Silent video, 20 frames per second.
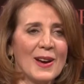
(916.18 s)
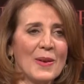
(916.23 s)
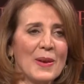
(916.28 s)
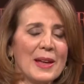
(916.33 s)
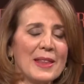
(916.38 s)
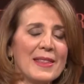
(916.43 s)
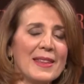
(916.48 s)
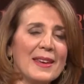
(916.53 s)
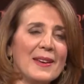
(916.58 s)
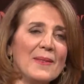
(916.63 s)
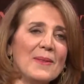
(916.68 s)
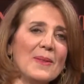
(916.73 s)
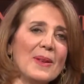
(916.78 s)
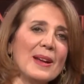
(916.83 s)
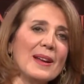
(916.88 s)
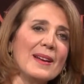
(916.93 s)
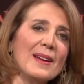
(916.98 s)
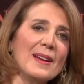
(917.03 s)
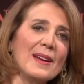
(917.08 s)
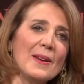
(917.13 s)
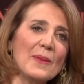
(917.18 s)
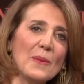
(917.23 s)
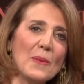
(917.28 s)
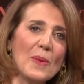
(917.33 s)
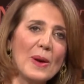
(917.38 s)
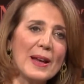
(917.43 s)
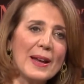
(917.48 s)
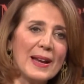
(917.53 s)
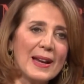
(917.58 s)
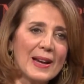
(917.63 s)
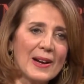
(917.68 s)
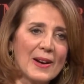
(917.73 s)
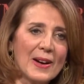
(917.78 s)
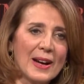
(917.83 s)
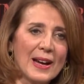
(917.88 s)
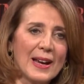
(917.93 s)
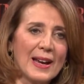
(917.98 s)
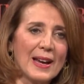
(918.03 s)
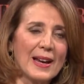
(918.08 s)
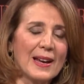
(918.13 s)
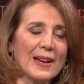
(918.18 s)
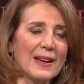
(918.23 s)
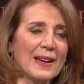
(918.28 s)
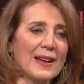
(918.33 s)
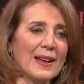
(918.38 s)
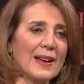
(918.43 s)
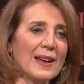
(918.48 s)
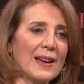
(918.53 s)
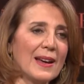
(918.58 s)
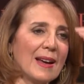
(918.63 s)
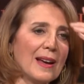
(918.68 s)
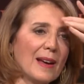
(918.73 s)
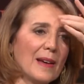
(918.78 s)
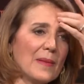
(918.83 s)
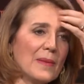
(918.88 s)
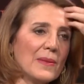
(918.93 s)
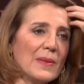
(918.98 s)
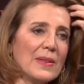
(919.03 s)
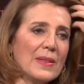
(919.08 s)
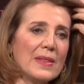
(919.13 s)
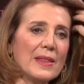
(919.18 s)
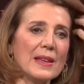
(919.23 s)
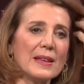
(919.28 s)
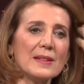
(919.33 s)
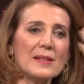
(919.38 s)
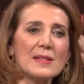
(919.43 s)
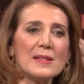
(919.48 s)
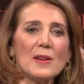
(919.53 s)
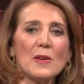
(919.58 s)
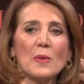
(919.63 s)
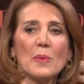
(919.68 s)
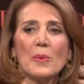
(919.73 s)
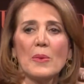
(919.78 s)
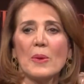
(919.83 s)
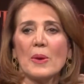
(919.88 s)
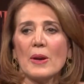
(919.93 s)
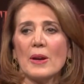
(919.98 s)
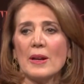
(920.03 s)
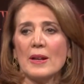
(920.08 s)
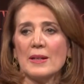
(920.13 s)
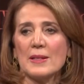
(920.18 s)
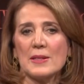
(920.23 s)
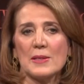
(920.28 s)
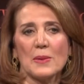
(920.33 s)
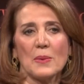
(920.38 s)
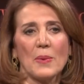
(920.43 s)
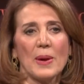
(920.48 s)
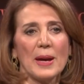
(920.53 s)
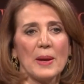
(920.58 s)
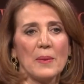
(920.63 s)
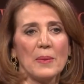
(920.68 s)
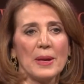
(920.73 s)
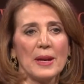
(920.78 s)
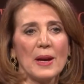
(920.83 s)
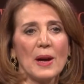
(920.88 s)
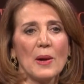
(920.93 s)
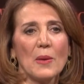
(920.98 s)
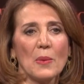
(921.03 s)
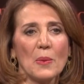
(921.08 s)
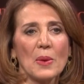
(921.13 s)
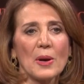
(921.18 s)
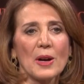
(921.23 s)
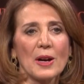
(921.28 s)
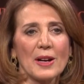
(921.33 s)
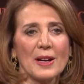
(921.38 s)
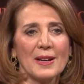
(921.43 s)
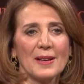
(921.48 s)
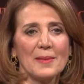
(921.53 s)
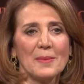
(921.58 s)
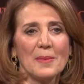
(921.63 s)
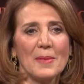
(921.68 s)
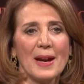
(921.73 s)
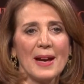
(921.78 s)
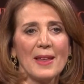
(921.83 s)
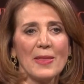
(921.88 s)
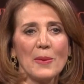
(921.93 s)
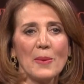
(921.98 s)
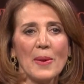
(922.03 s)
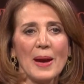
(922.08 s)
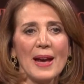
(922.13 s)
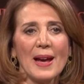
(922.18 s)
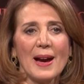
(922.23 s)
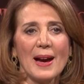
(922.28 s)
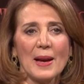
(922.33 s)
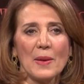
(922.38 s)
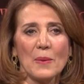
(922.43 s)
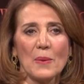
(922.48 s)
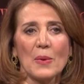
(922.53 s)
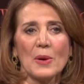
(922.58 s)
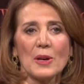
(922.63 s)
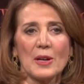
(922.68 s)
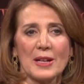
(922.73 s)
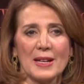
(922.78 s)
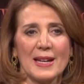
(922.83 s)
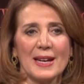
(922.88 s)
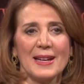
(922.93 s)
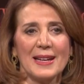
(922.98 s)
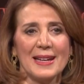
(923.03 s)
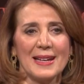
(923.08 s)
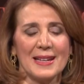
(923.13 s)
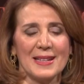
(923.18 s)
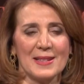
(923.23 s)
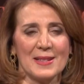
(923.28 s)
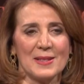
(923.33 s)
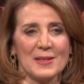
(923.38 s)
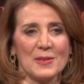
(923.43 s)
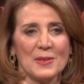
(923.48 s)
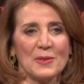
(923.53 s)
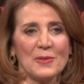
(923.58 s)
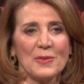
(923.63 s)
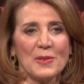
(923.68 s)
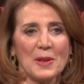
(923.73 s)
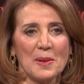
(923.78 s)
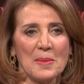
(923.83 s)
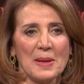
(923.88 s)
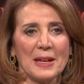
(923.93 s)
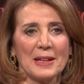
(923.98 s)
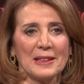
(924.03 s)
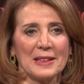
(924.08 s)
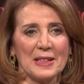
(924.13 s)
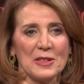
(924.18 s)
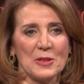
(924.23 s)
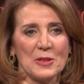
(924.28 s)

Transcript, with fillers: I think one area that's so important is the way we all work. The way I work is fundamentally